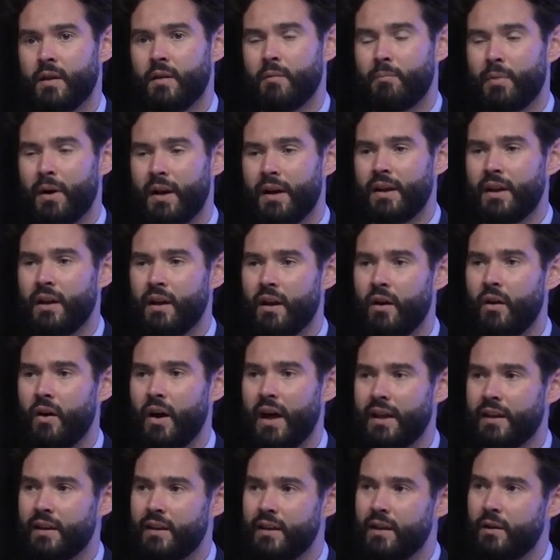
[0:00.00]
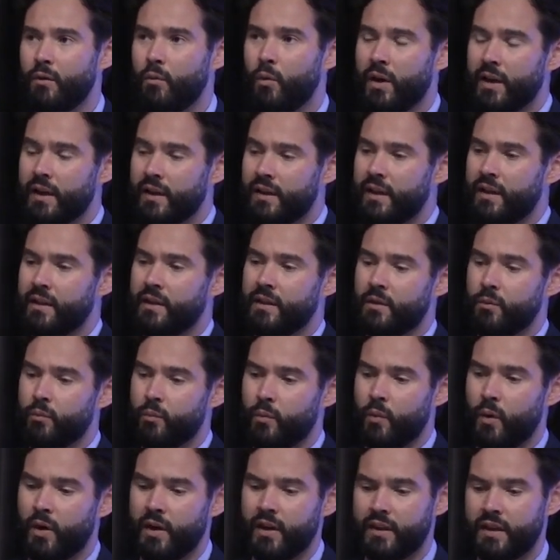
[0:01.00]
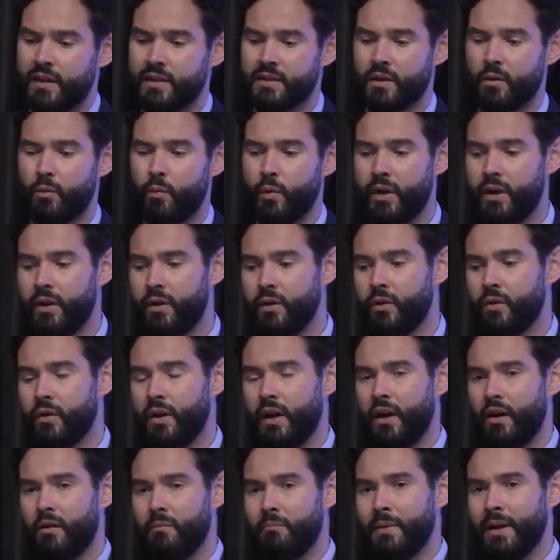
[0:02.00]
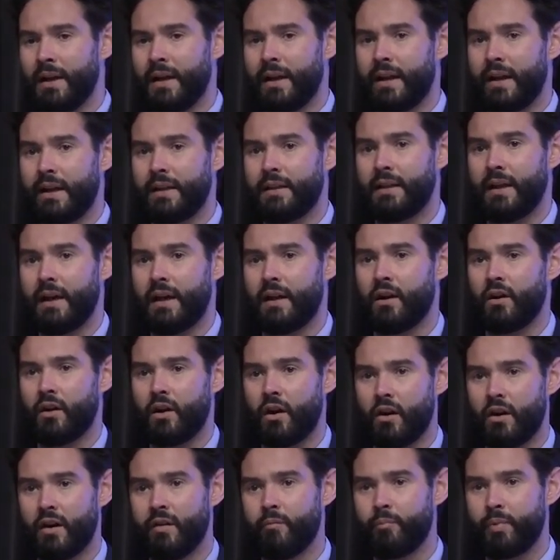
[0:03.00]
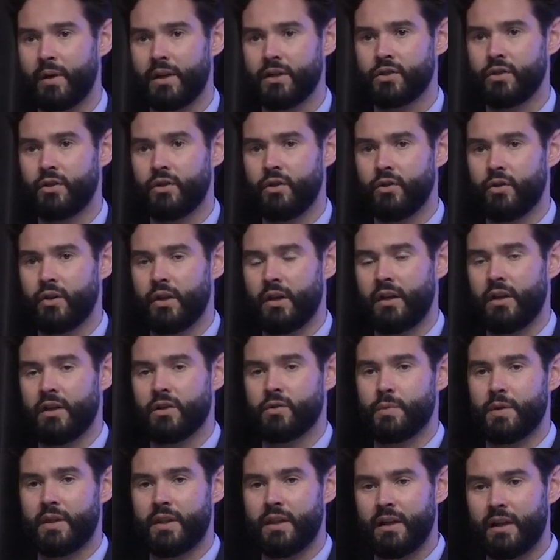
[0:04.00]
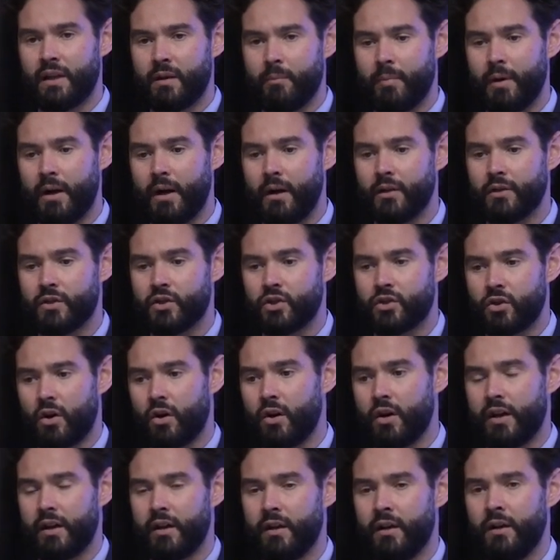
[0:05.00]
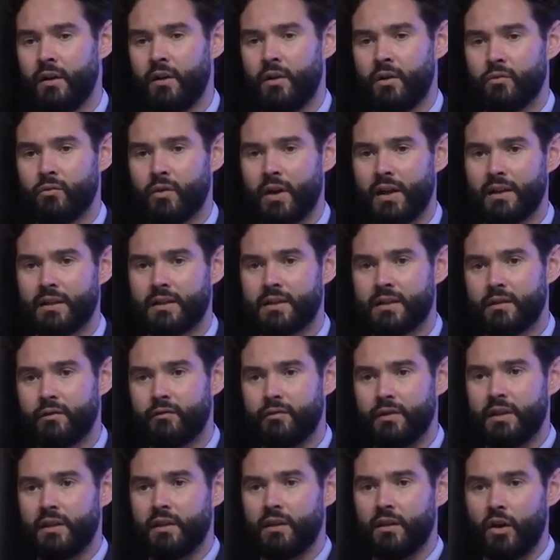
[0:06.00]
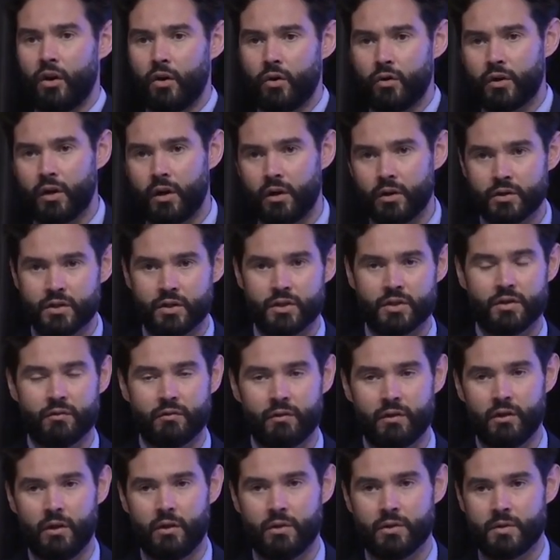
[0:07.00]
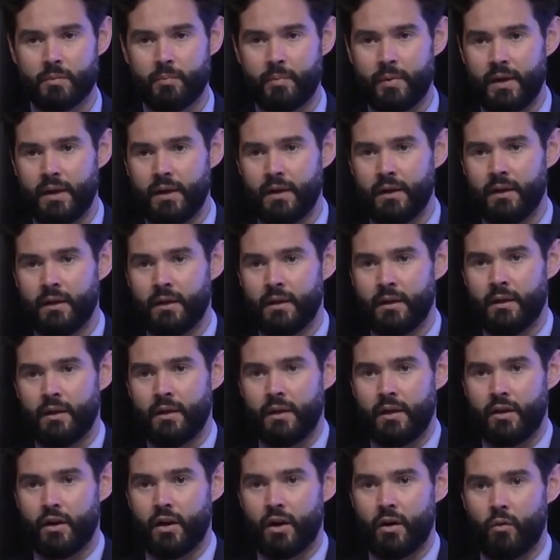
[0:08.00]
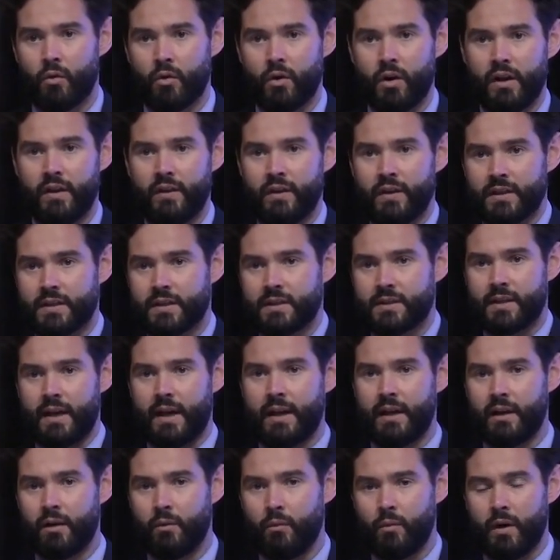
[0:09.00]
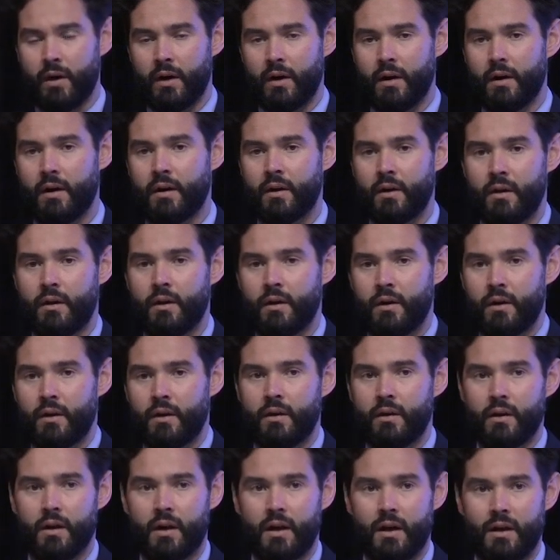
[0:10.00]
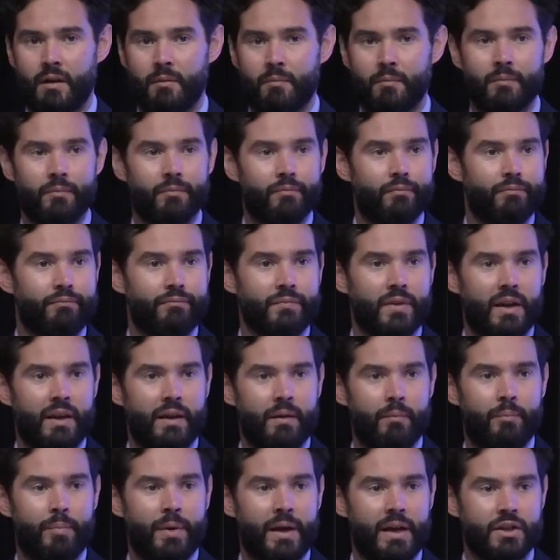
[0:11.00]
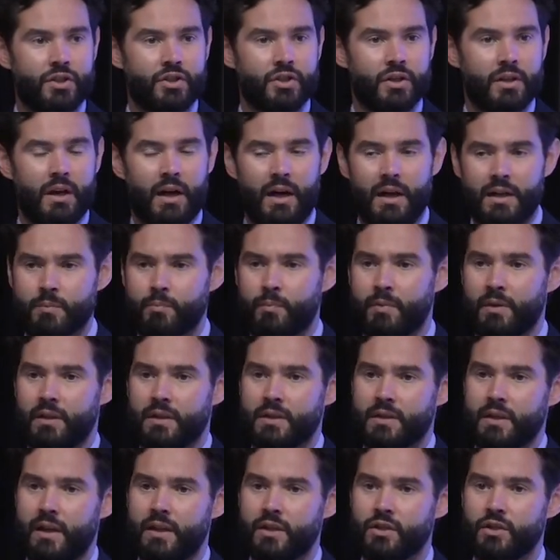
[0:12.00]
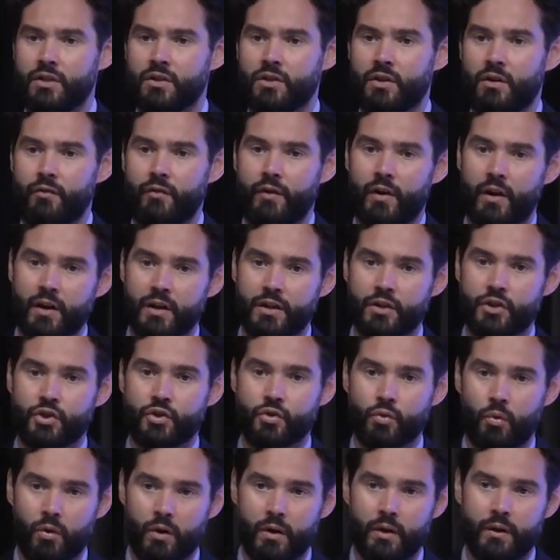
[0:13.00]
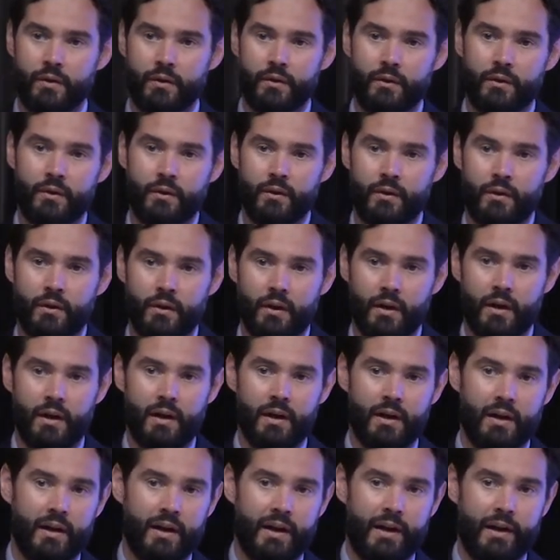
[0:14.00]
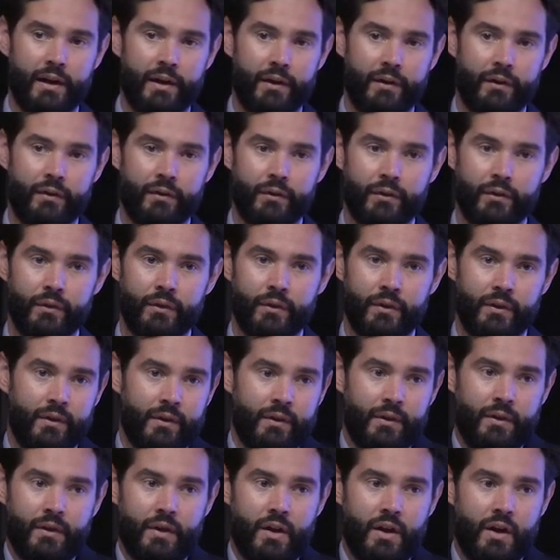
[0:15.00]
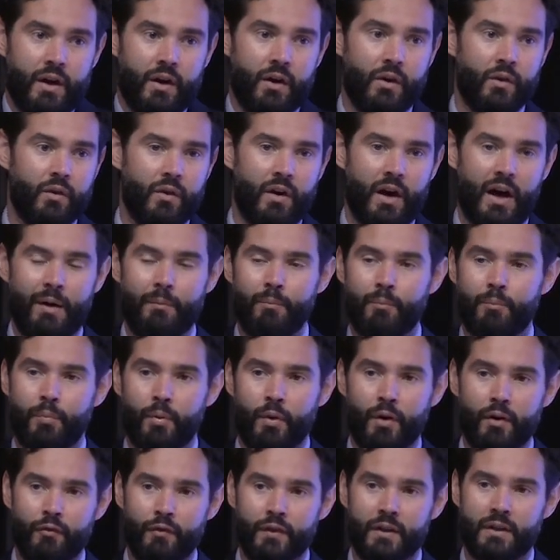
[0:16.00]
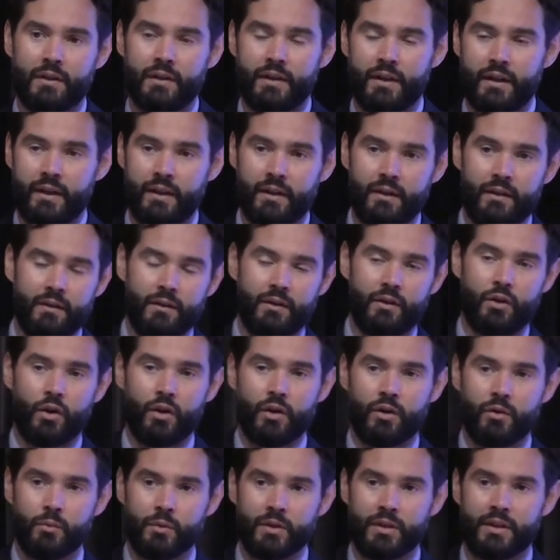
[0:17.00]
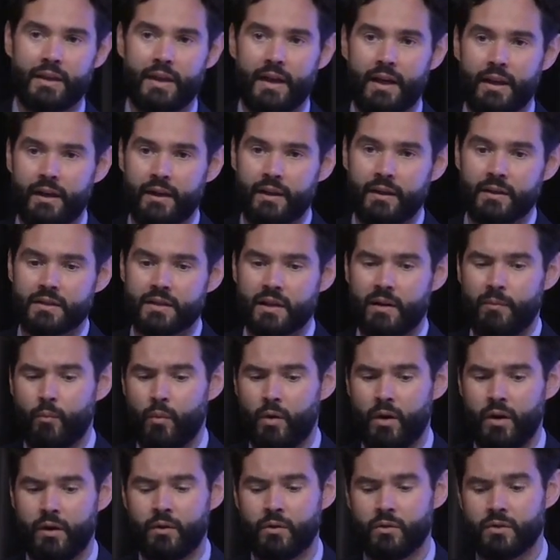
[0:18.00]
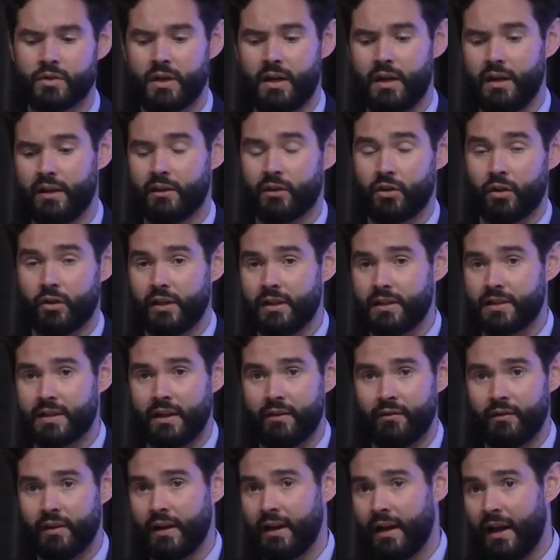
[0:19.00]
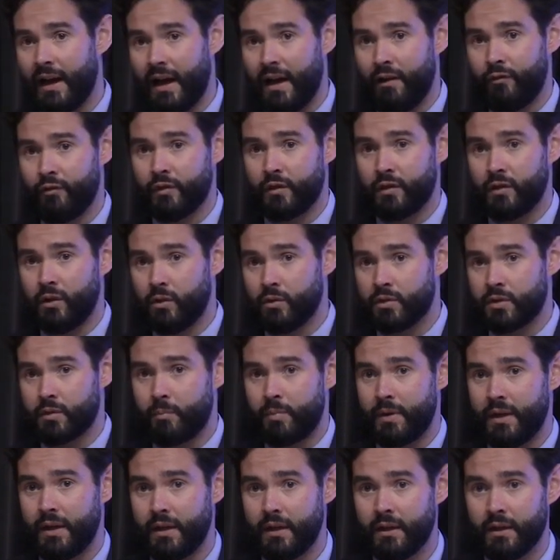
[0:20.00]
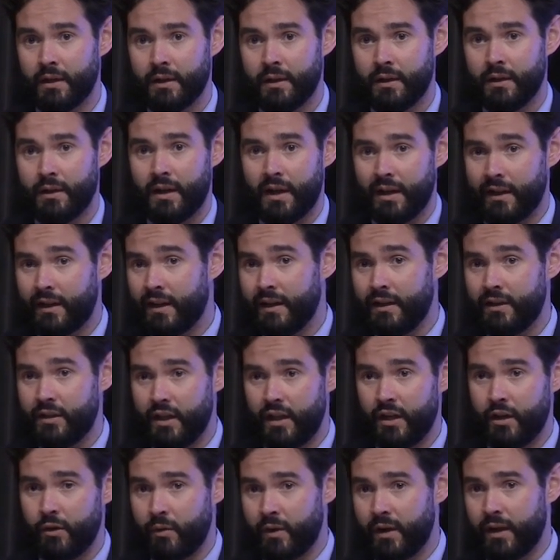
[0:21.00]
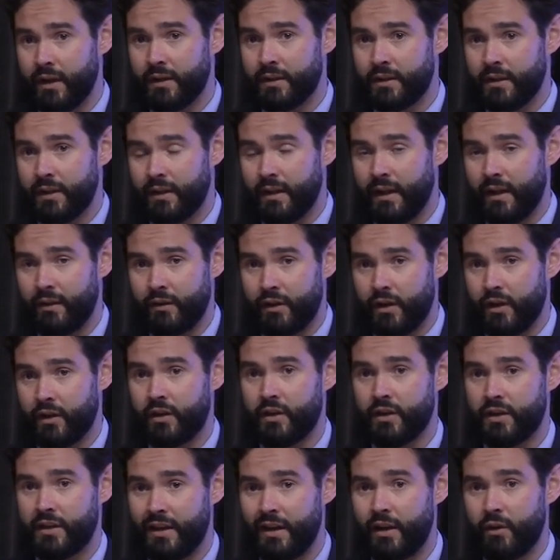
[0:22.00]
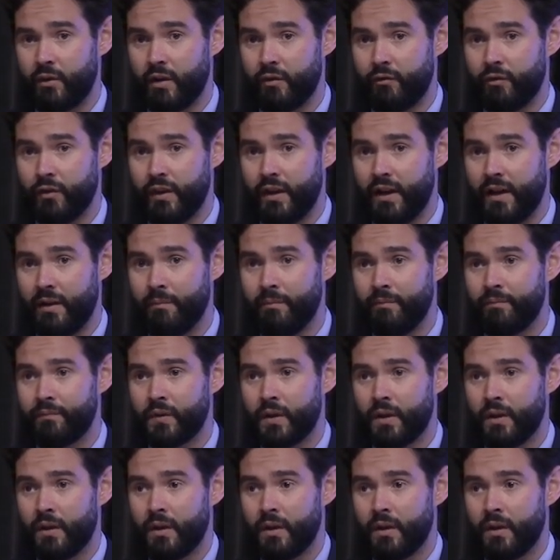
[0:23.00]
But you know, I think one of the thing that one of the things that we do to help mitigate that on our inpatient unit is we think about starting relatively low doses of clozapine. You know, we're in this setting where um, inpatient hospitalizations are very short, uh, and you know, I'm perfectly good with getting someone who's on 37 and a half of clozapine and continuing it to that, you know, continuing it for them.